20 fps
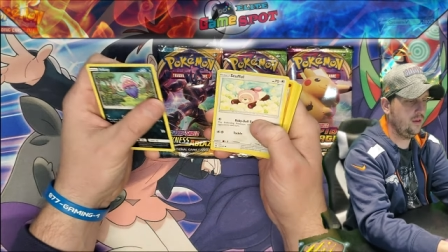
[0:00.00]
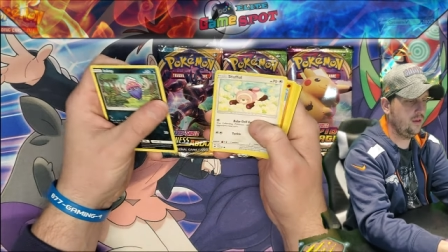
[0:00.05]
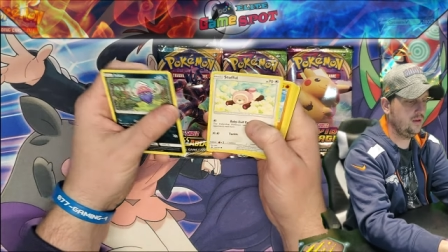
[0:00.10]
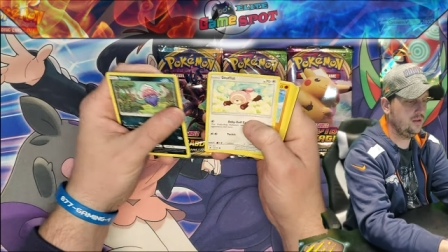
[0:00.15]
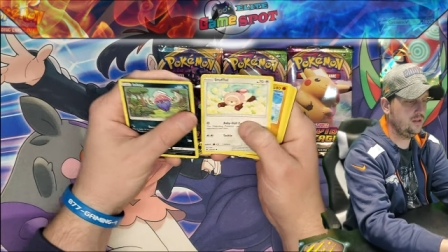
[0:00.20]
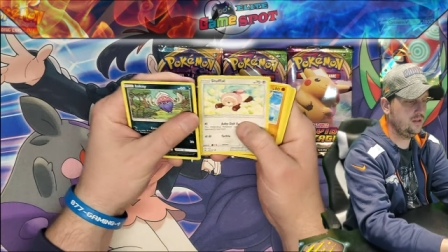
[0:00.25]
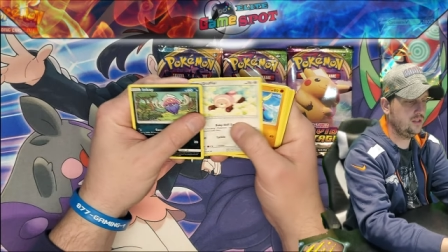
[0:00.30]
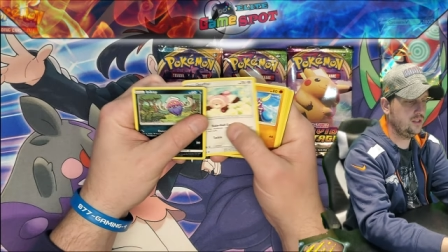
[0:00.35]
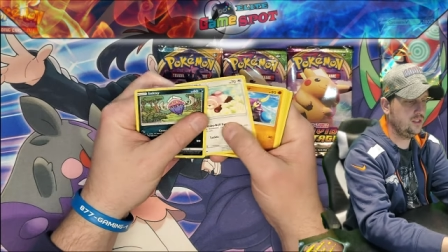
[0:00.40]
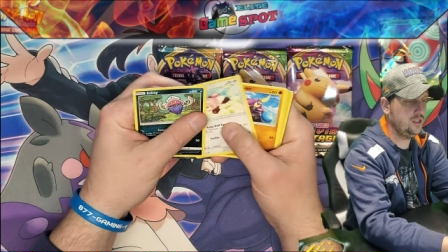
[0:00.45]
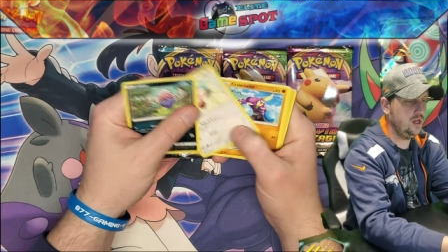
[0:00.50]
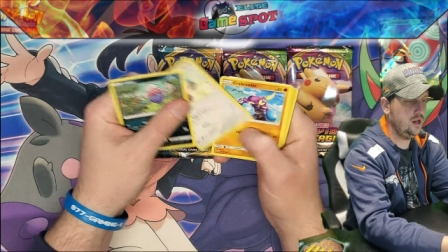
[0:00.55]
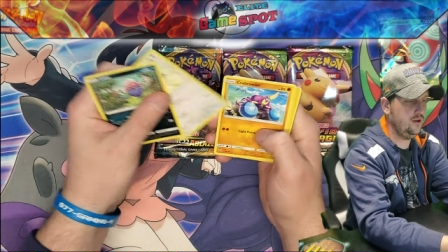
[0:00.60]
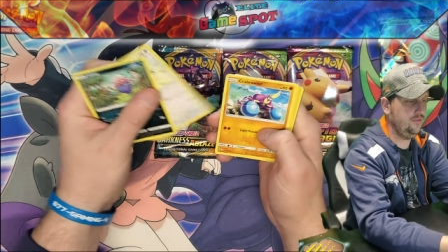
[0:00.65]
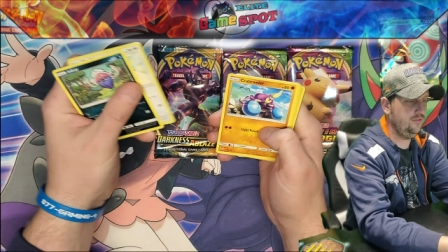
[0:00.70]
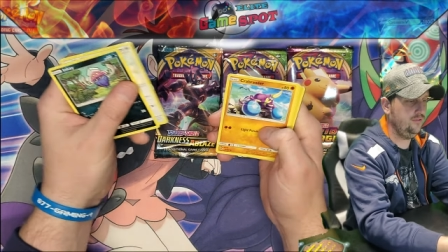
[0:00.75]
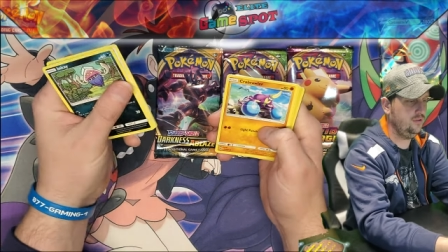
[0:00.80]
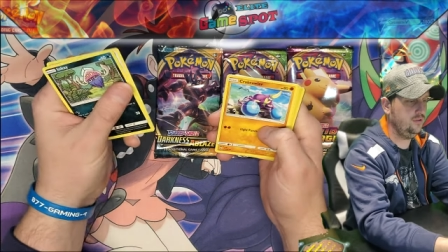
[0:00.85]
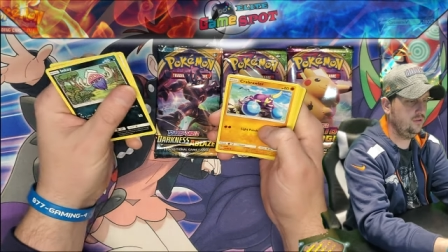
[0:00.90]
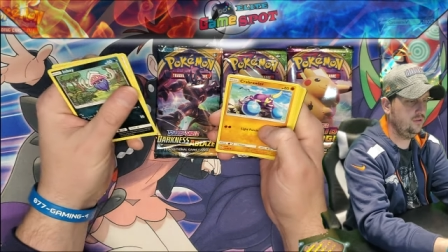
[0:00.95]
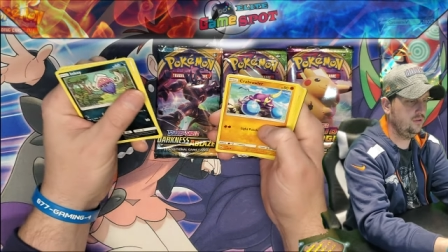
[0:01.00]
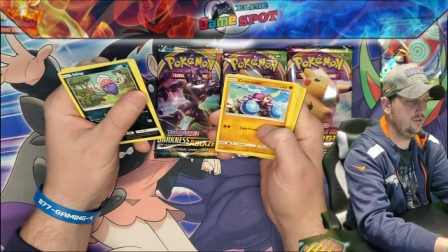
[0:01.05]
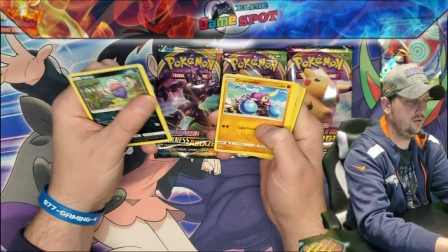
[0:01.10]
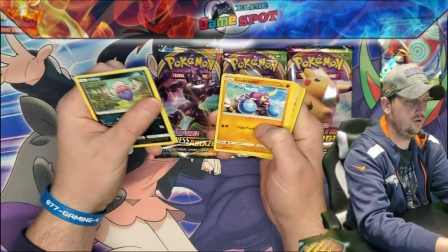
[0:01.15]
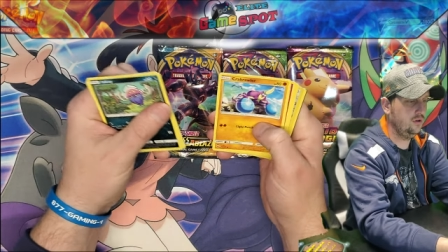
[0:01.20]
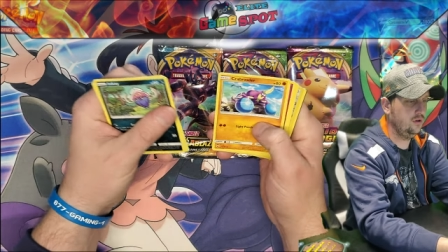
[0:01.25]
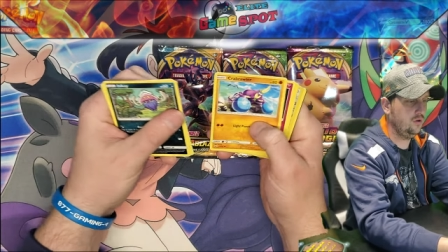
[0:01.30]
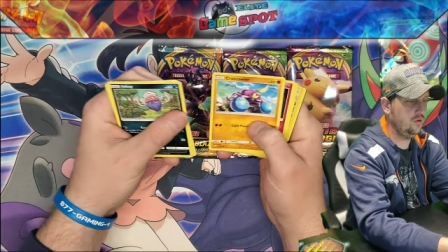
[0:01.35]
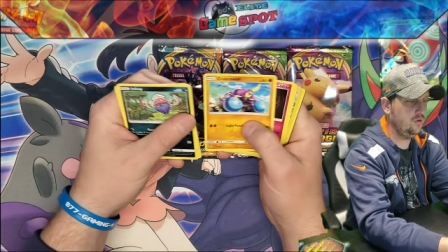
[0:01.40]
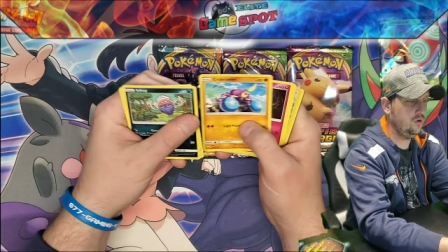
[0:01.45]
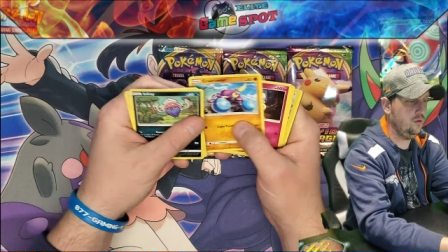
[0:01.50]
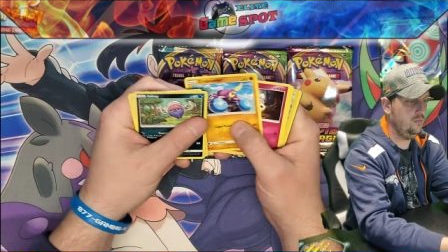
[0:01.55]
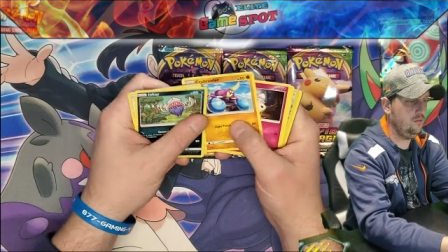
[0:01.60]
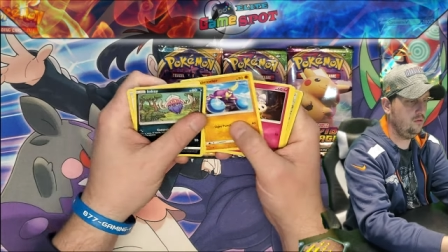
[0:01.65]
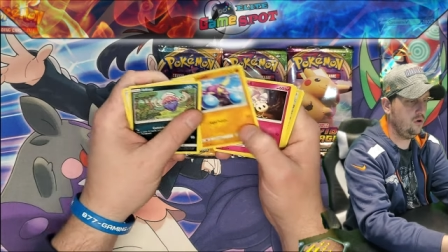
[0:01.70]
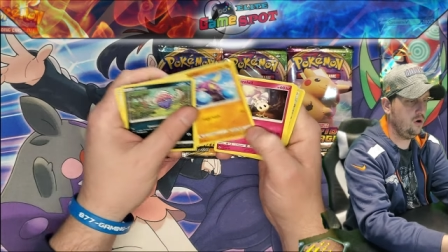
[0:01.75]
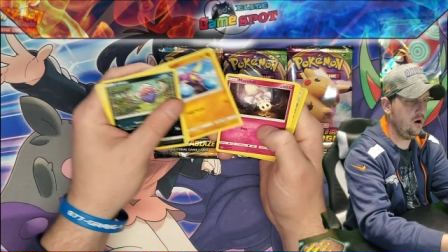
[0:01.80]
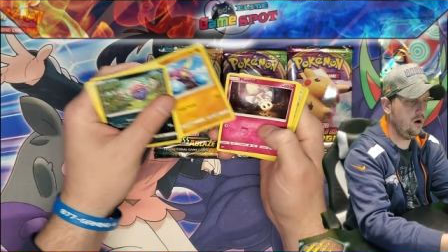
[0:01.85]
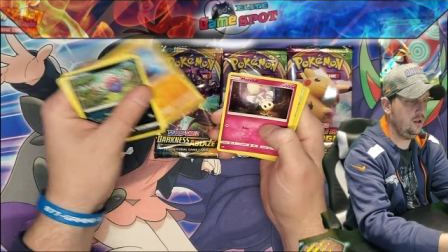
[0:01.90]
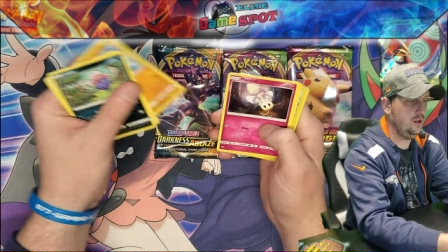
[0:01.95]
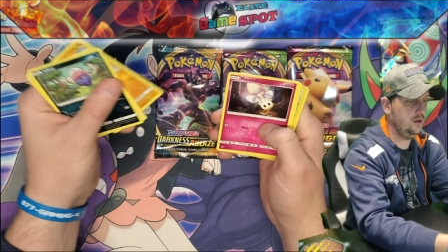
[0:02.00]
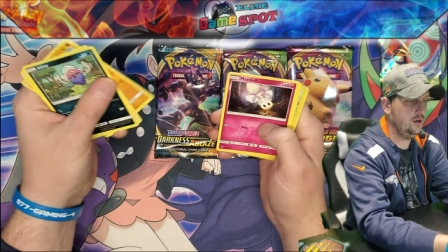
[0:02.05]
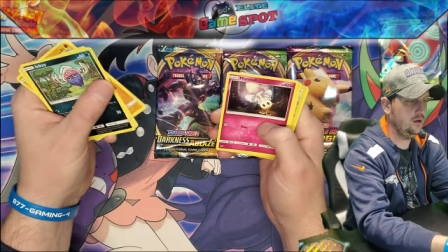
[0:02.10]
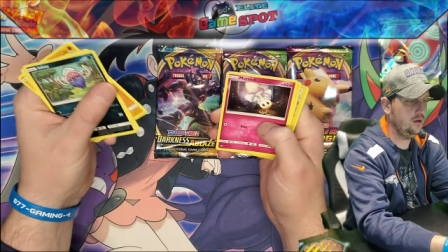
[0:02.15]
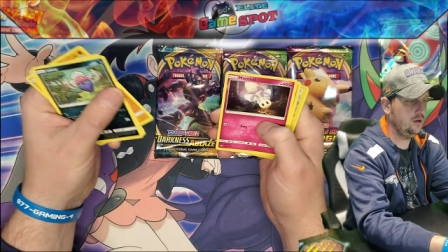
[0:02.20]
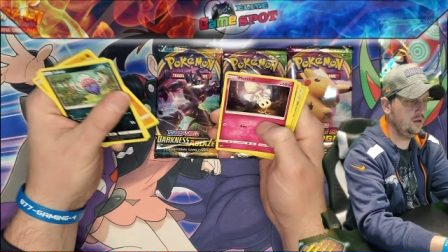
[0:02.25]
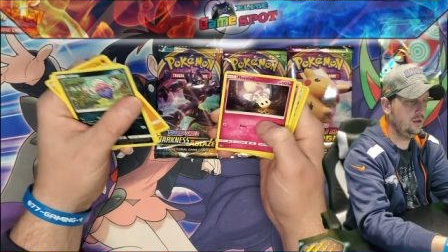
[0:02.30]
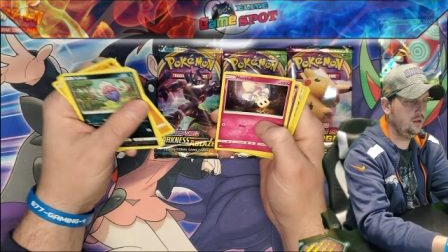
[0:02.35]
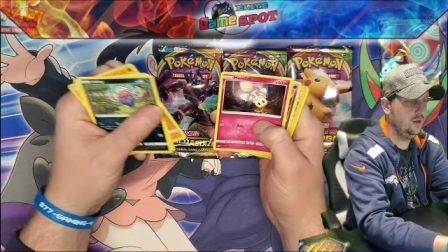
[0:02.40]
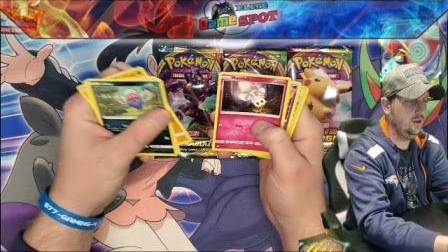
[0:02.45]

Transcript: a Steffle, Pro Brawler,